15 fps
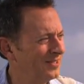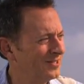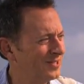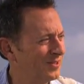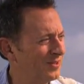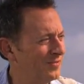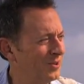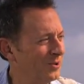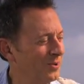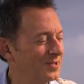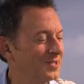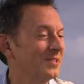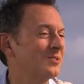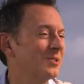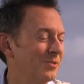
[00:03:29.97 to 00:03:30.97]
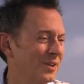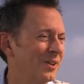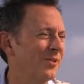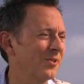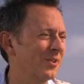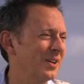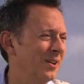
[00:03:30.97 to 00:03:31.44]
to the viewers and to the
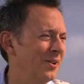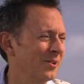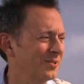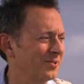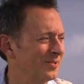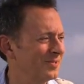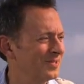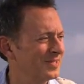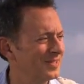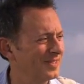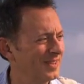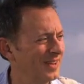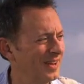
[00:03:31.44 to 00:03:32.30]
other characters